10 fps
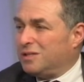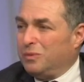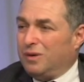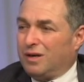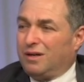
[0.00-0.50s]
to
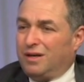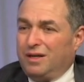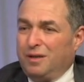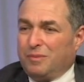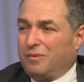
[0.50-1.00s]
work on
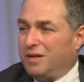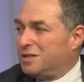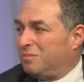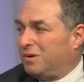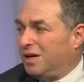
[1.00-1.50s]
an
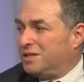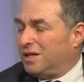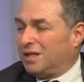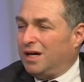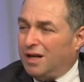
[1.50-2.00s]
immigration
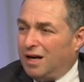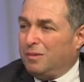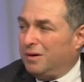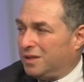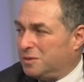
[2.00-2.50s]
project at
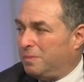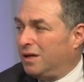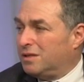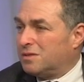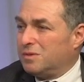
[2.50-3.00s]
our
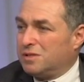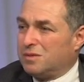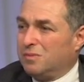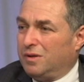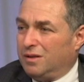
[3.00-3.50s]
expense, which
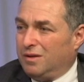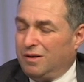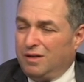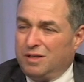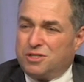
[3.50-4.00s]
is what
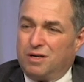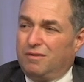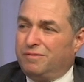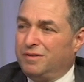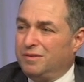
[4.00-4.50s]
a
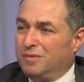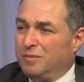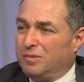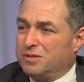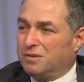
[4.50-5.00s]
sheriff
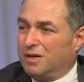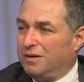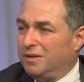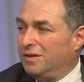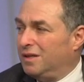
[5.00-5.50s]
in Bristol
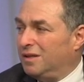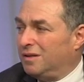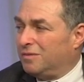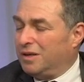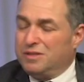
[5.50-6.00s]
County
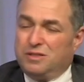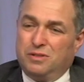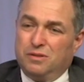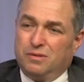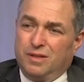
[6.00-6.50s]
threatened to
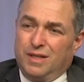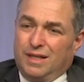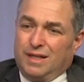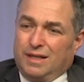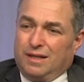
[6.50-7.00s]
do.
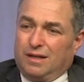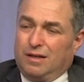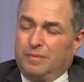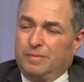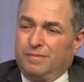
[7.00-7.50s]

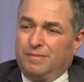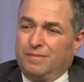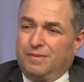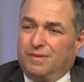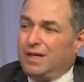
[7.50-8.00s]

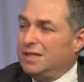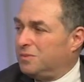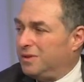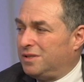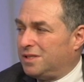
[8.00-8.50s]
That's
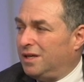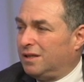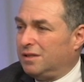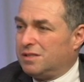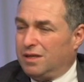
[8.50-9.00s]
what it's
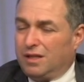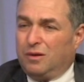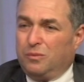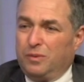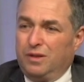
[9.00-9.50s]
saying. It's saying
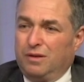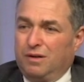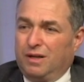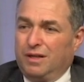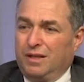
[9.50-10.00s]
that we are
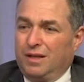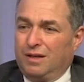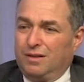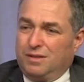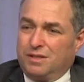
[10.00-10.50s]
not in
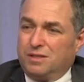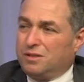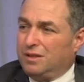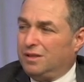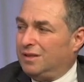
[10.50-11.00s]
that,
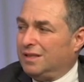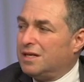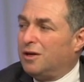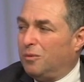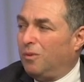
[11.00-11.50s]
essentially, that's
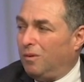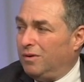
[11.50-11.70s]
not a role.